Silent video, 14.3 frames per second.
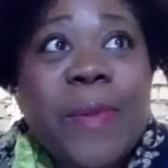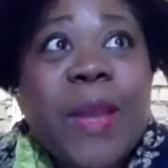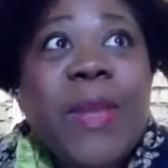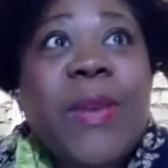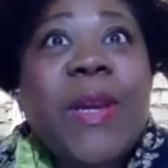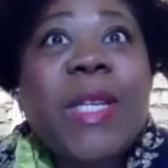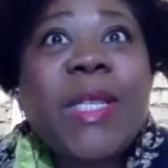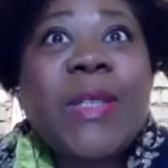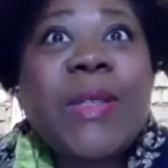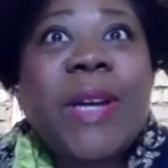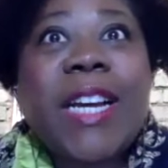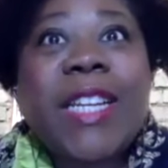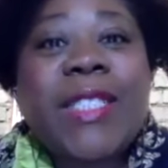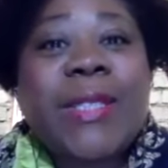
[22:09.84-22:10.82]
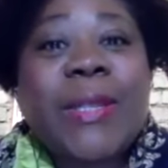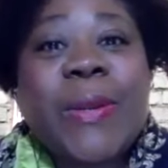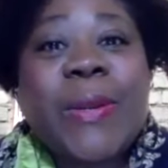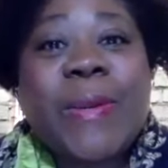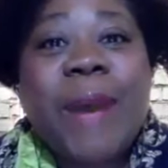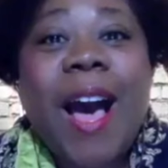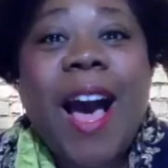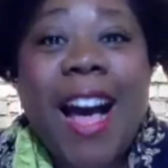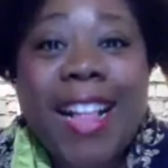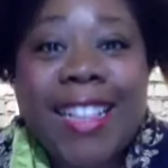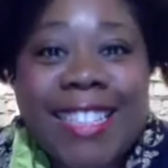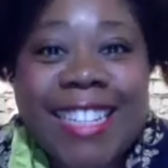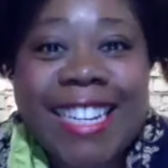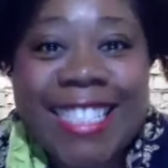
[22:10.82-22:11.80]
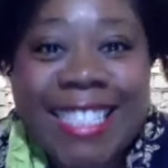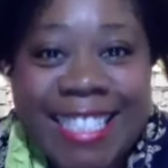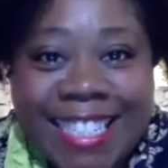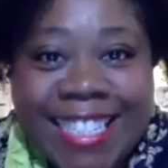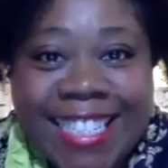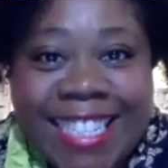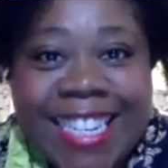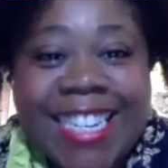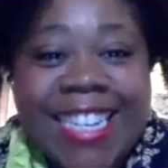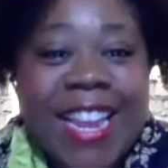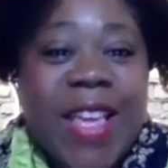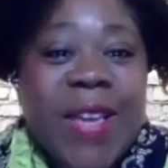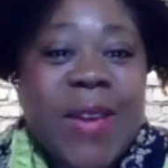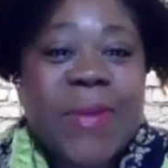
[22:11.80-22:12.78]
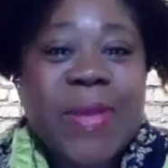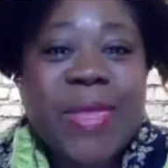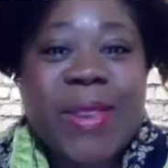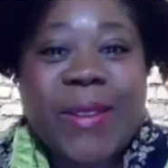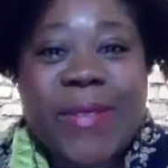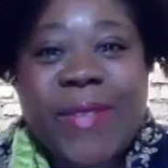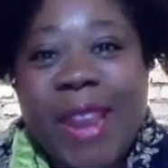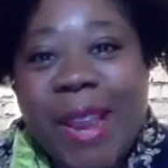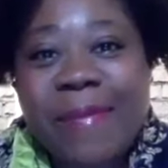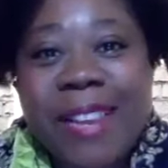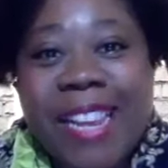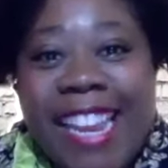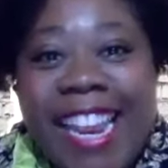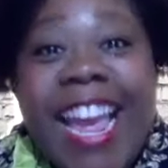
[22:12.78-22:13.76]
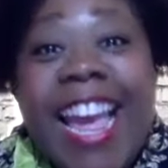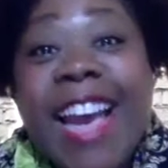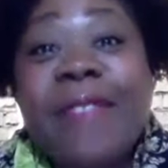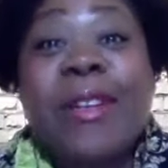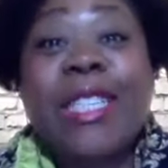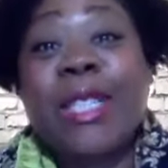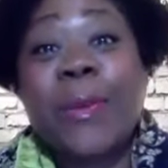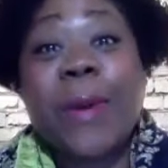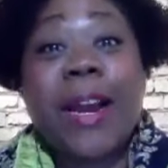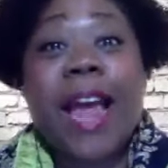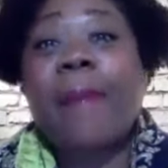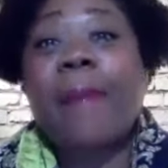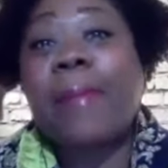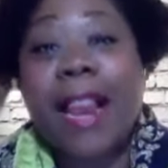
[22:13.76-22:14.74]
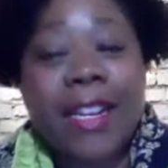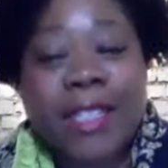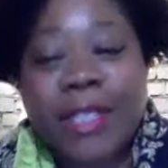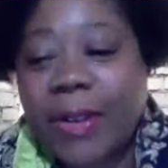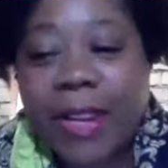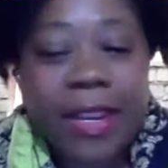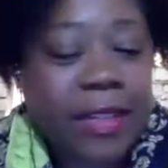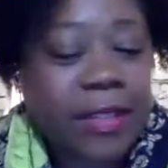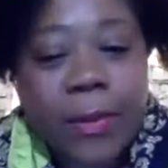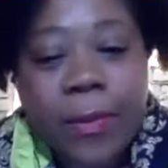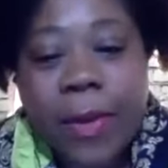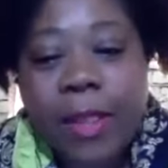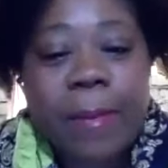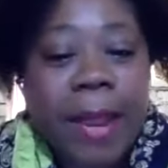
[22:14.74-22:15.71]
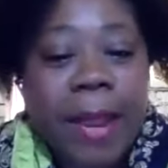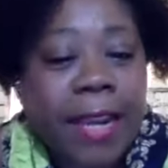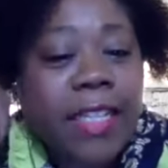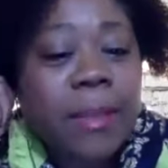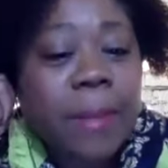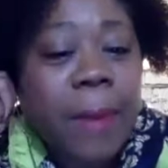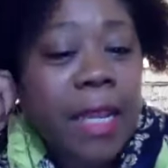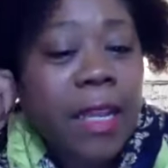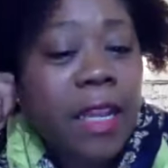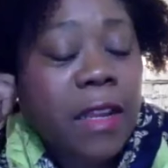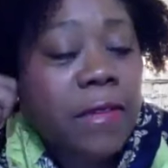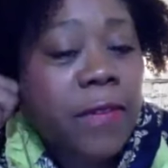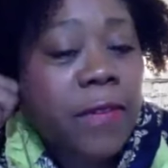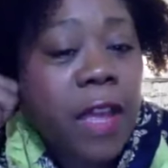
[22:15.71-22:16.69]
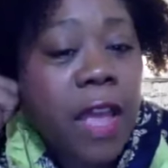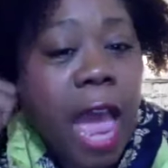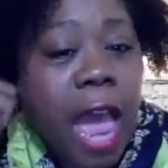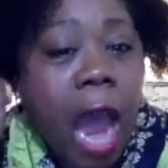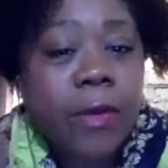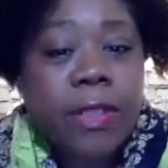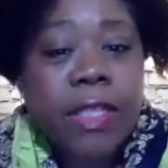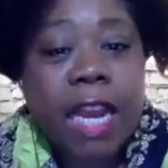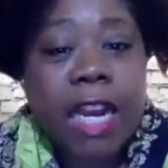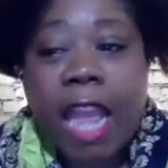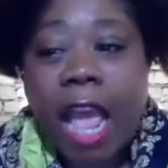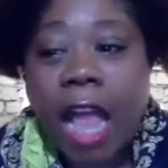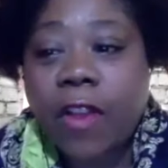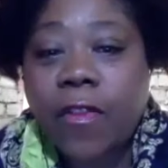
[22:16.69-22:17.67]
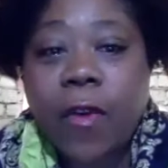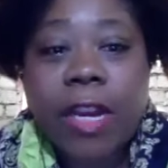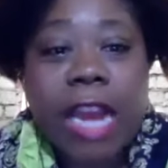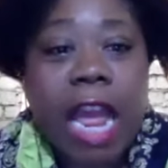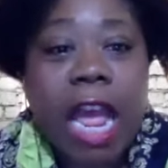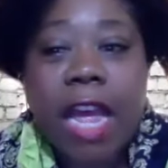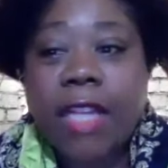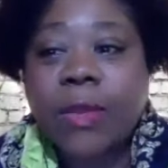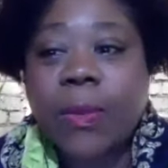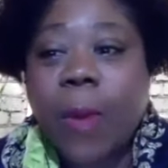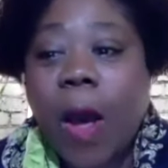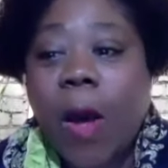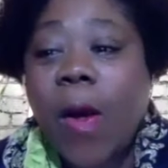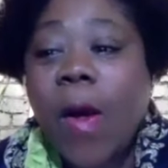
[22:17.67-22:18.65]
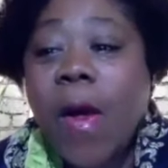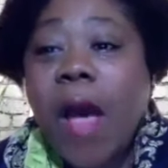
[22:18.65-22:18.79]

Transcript: you can do a Zoom holiday season with your family, which is what I plan on doing with mine, because mine live outside of California as well.